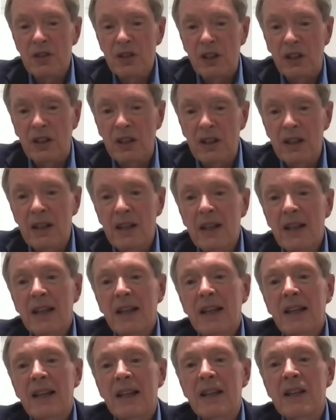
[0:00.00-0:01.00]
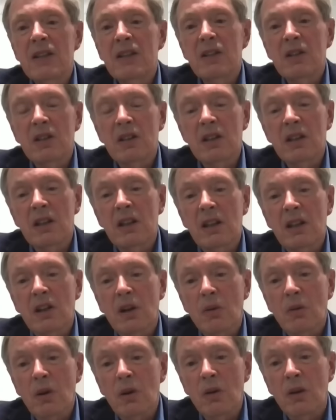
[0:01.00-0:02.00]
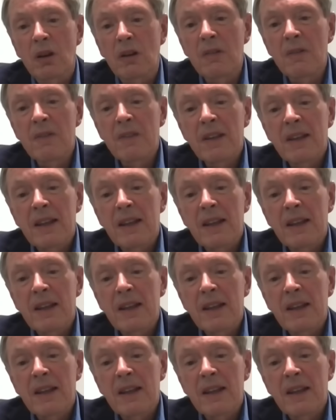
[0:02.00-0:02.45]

sun into the uh, corona.